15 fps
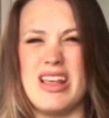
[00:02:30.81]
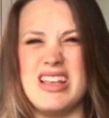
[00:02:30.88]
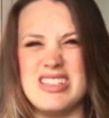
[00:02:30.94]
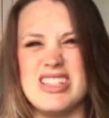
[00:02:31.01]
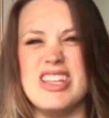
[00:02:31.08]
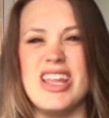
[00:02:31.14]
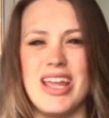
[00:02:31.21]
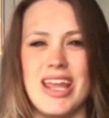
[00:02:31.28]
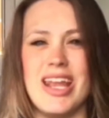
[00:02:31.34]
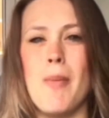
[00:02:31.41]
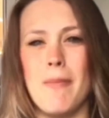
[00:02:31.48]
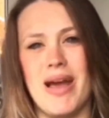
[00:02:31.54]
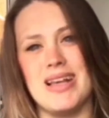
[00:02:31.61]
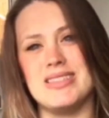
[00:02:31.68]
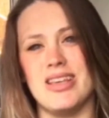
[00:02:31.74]
isn't in a
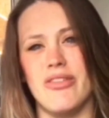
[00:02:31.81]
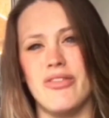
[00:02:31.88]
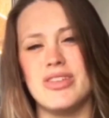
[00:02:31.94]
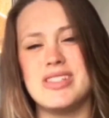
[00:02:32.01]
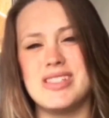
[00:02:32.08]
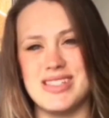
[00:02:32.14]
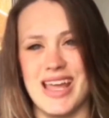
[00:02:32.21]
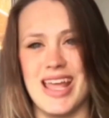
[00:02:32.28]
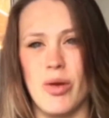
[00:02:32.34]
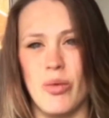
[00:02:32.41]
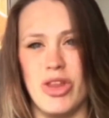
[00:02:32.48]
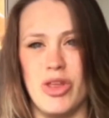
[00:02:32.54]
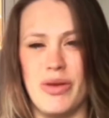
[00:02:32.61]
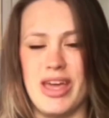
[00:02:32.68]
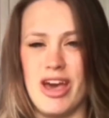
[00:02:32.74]
massive state
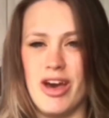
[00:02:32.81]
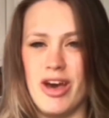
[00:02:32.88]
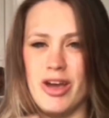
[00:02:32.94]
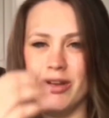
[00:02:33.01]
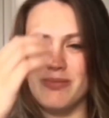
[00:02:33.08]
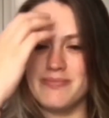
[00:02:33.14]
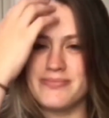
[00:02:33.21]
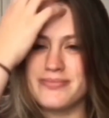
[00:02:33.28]
when you get home.